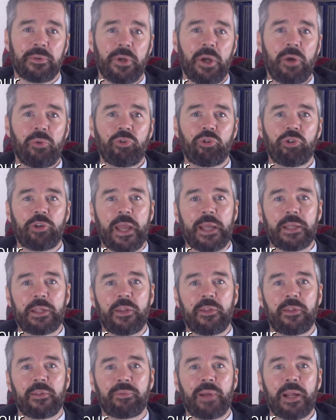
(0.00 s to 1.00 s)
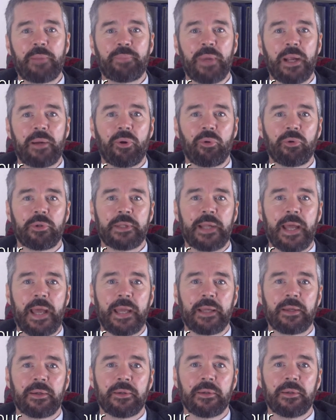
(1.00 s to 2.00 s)
"Oh, Jack, you threadbare old
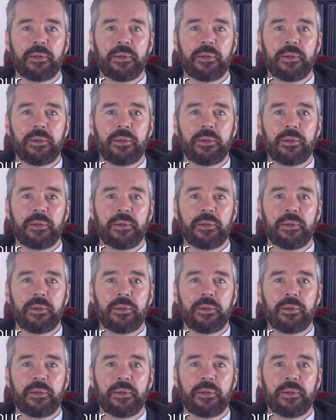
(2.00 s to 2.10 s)
nag.